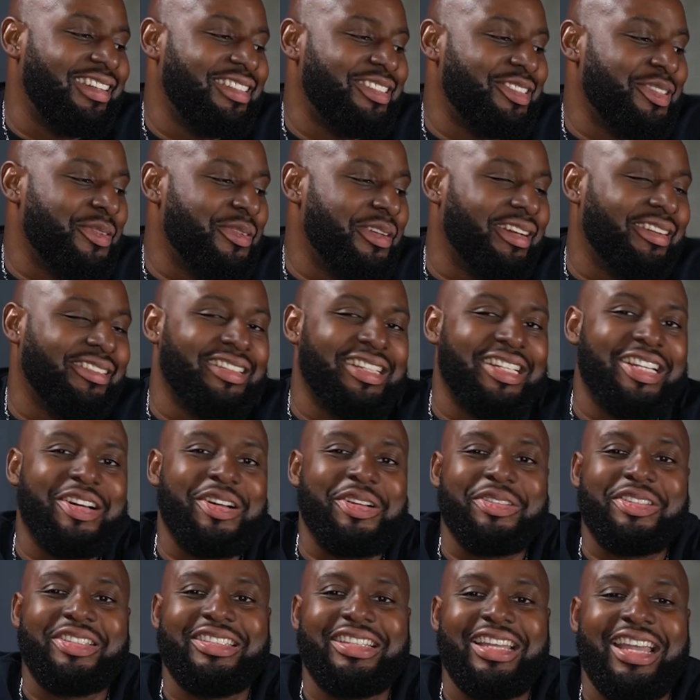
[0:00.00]
He's over here looking
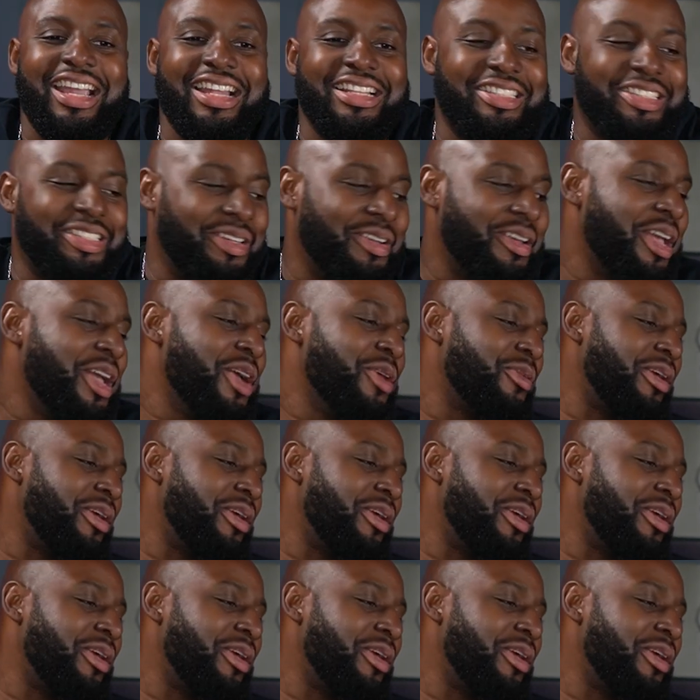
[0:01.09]
all sad and stuff.